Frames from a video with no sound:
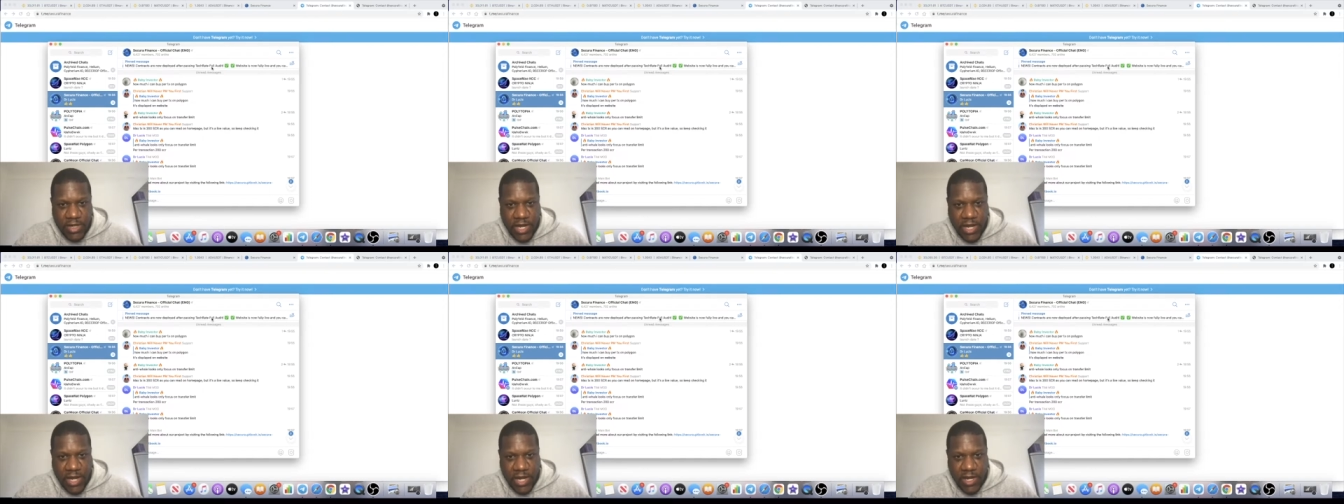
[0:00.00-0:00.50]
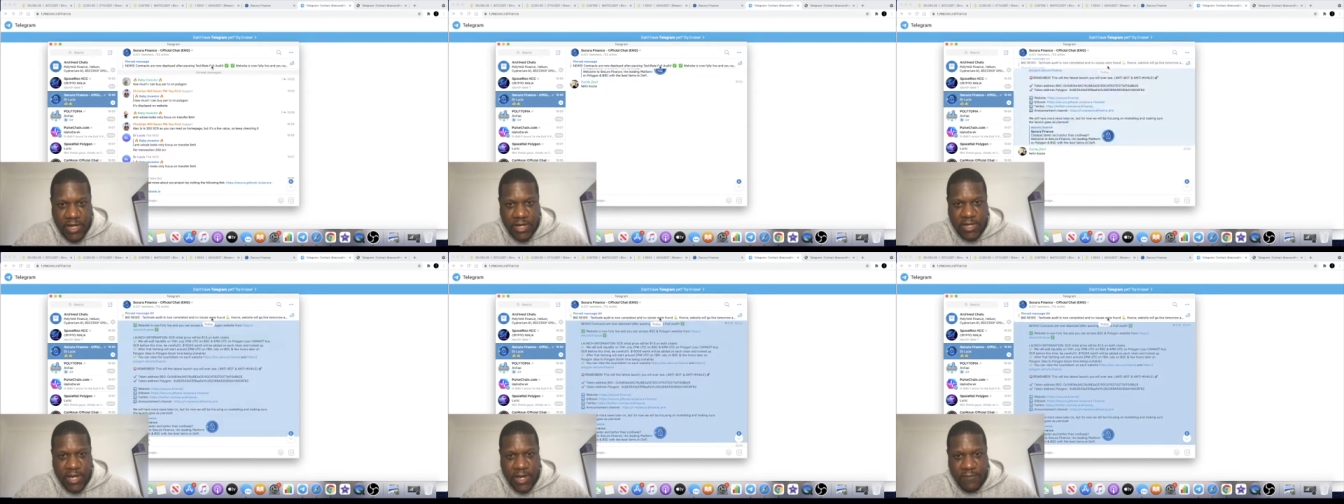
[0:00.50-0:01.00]
And
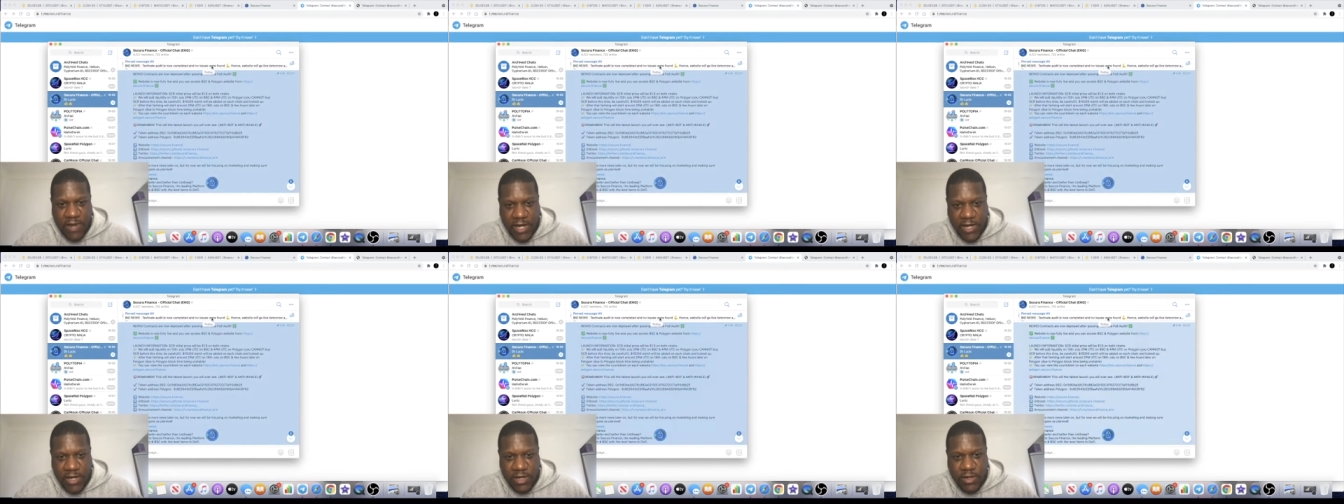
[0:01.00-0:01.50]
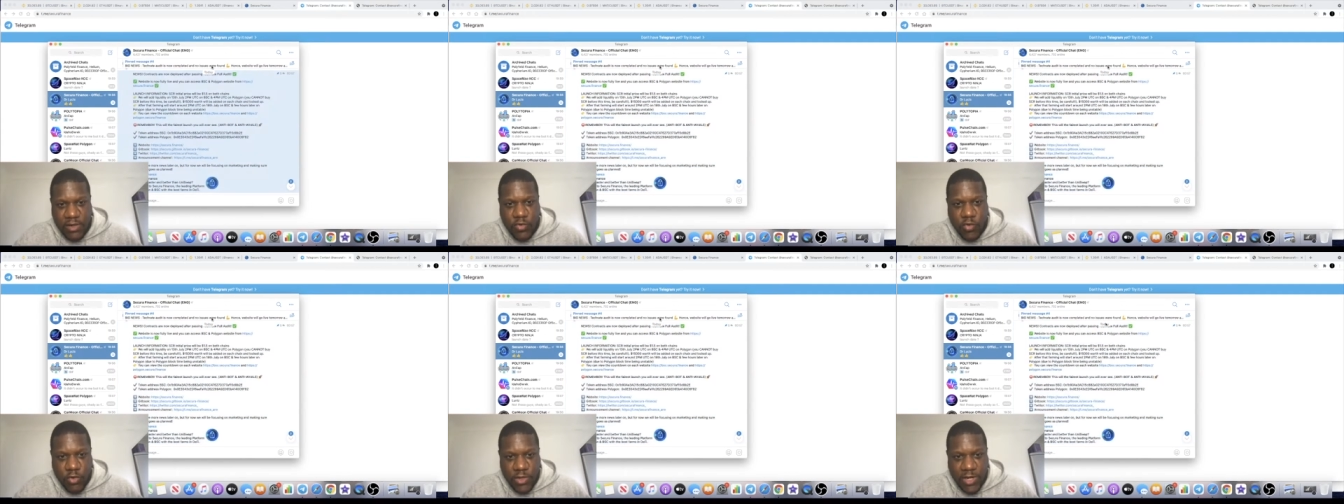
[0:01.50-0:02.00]
they've had an
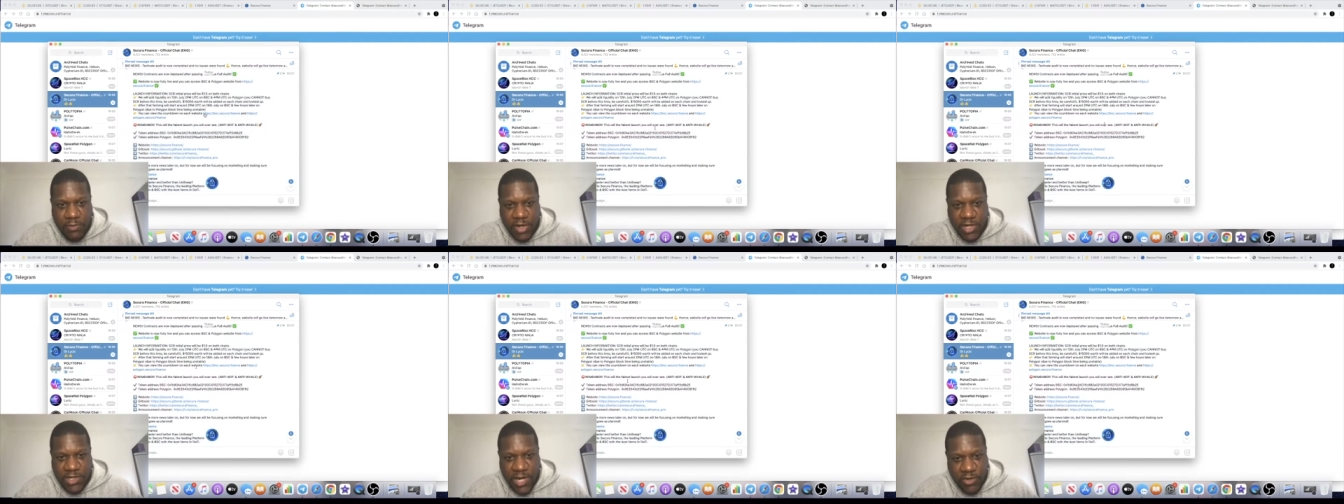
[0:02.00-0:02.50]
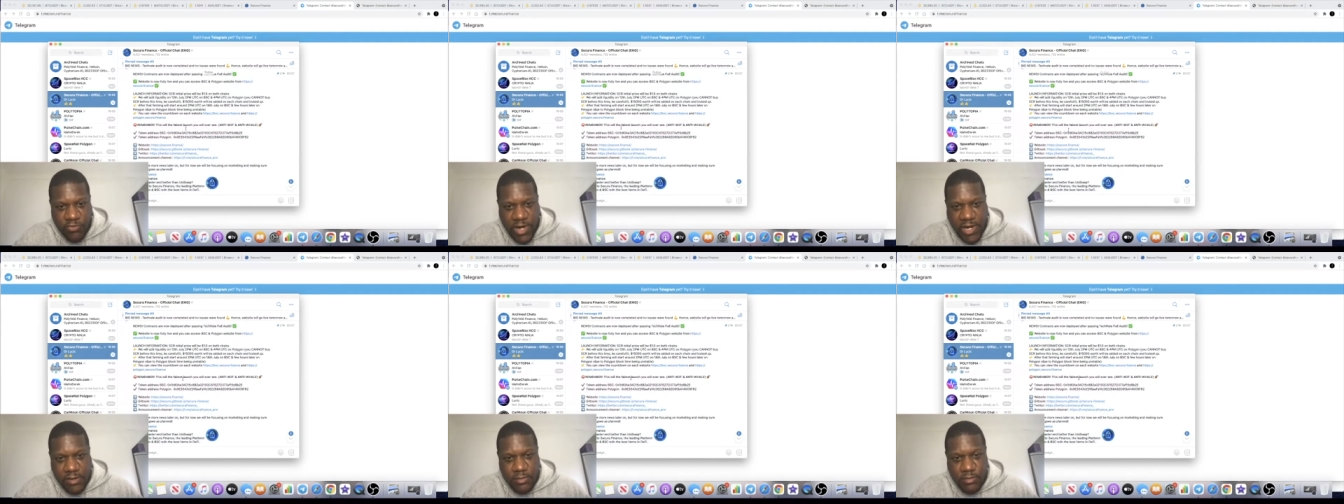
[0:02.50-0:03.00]
audit by TechRate,